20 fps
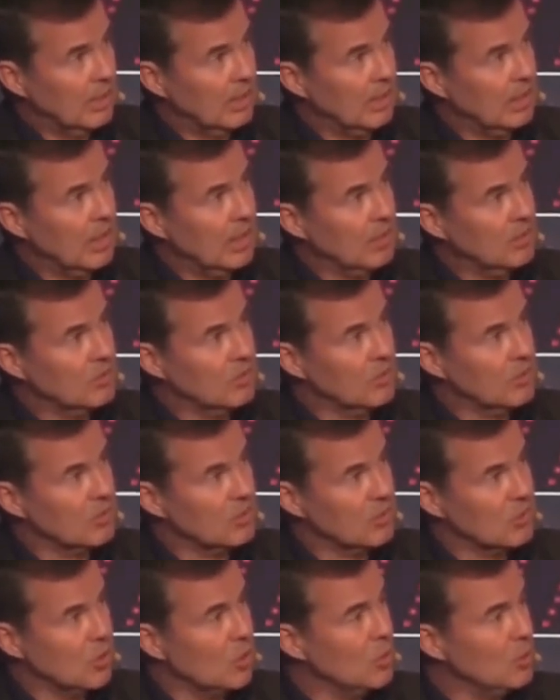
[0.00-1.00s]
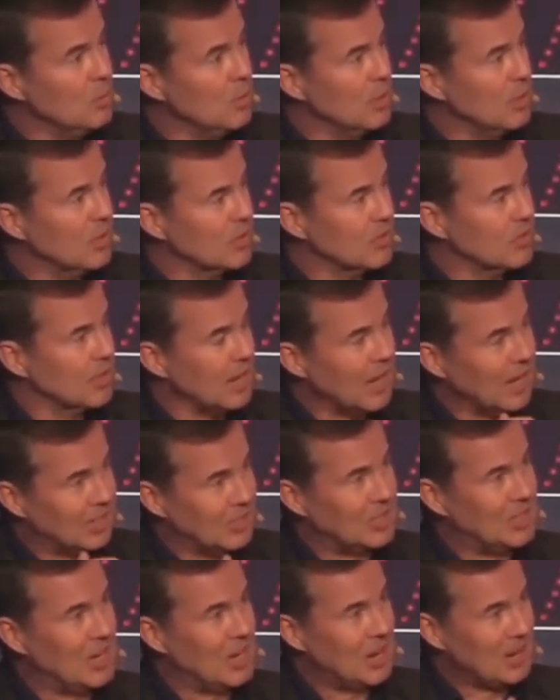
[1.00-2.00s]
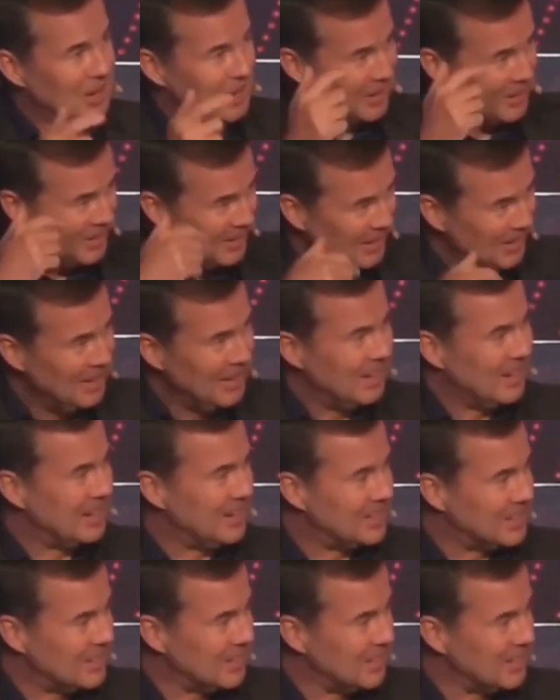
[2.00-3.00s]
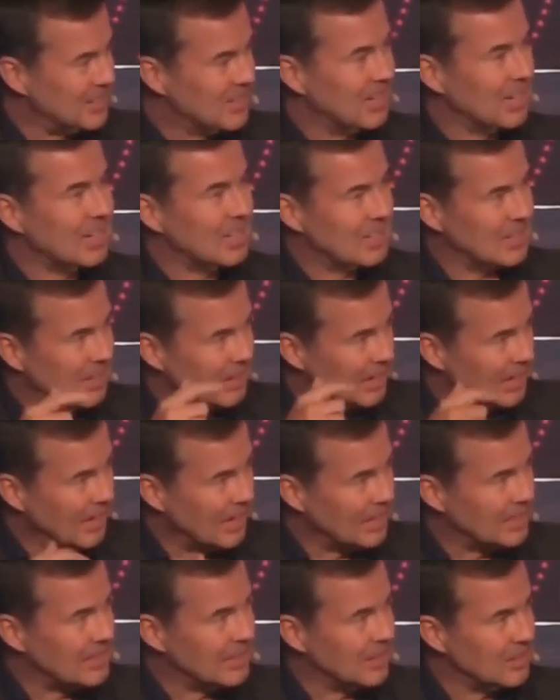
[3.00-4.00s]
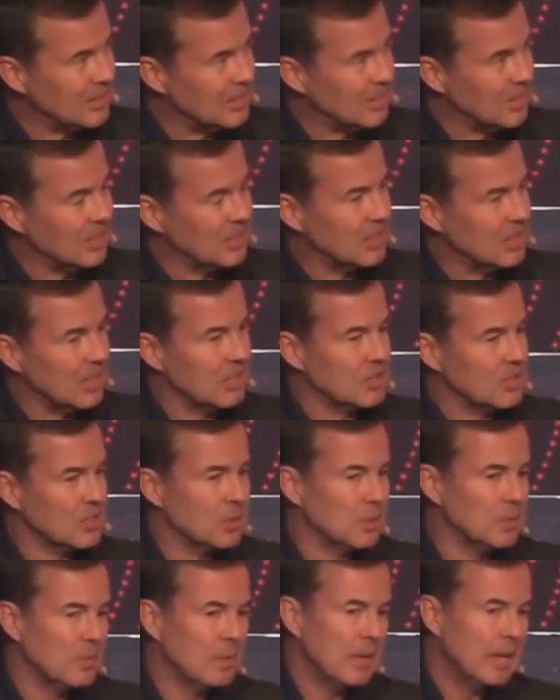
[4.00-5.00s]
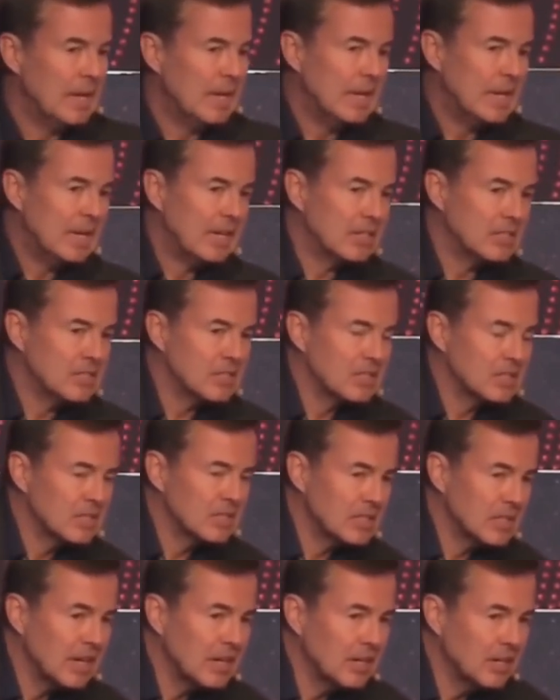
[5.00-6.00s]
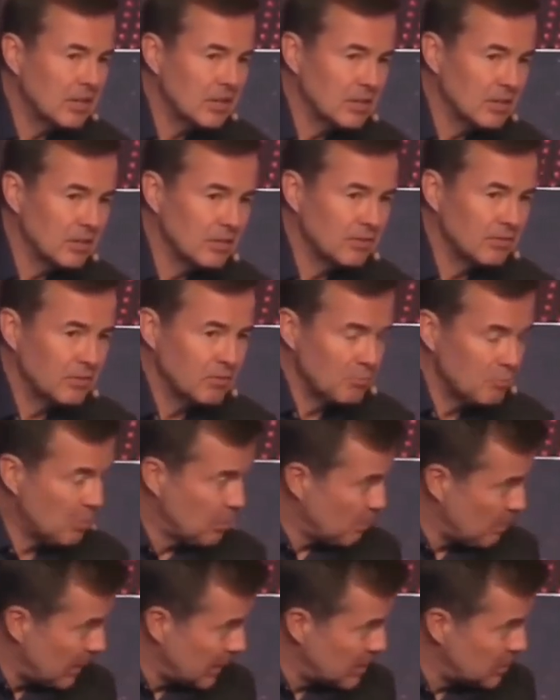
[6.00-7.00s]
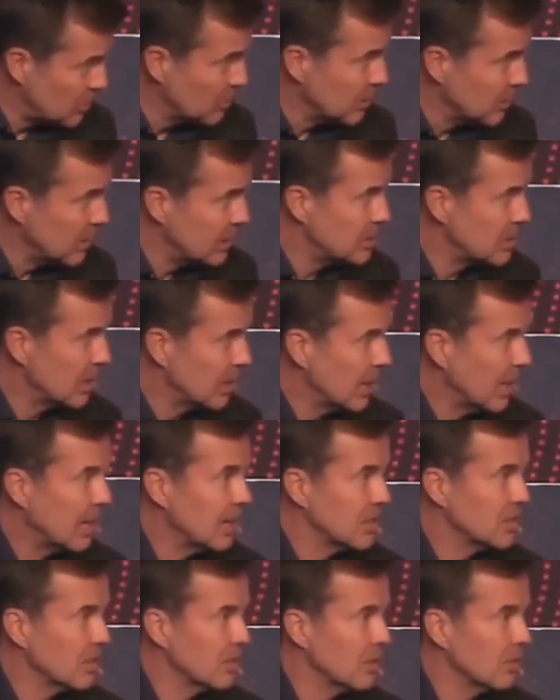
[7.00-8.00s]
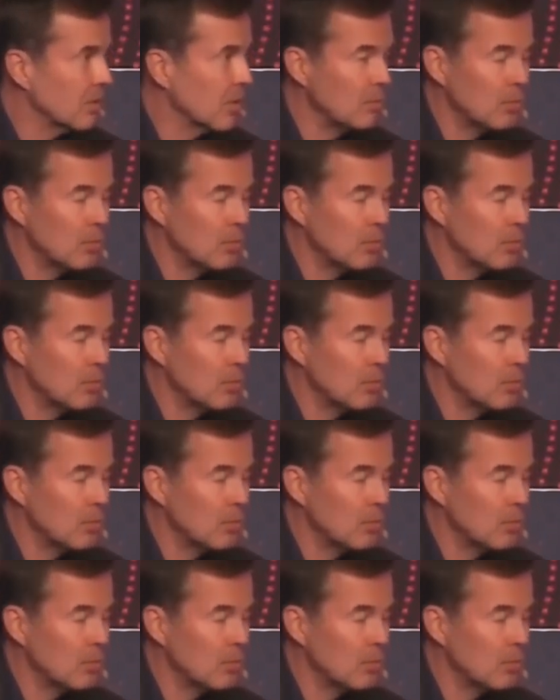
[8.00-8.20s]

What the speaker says: And the answer is no, because the next year it's going to change and the next year is going to change. So it's a cycle of perpetual education.